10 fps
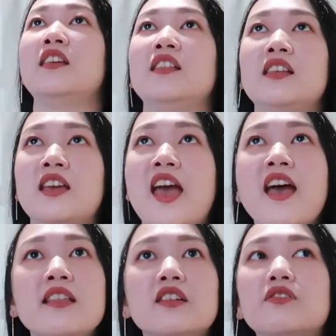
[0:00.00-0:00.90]
In the
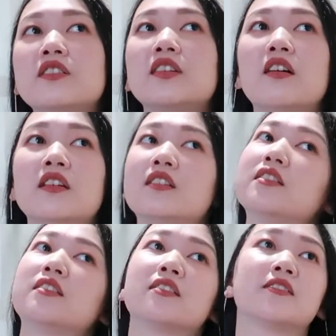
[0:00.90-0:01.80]
end, the result
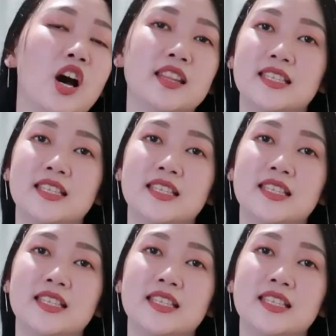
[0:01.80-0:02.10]
is God